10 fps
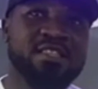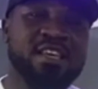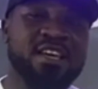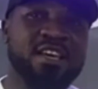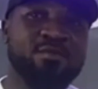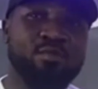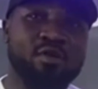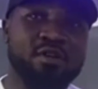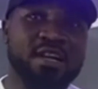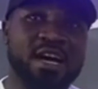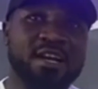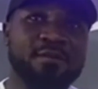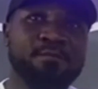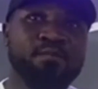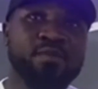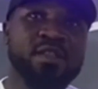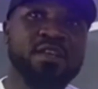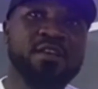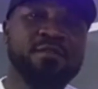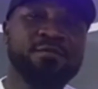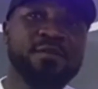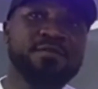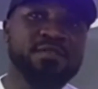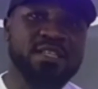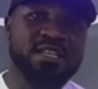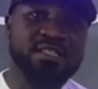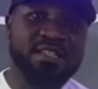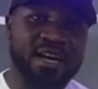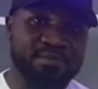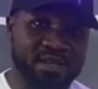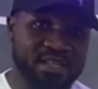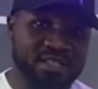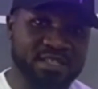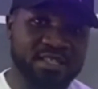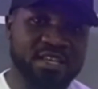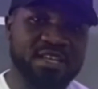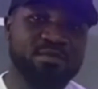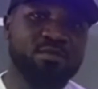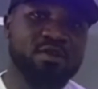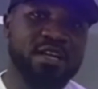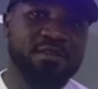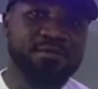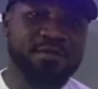taking more than 15 tablets, taking more than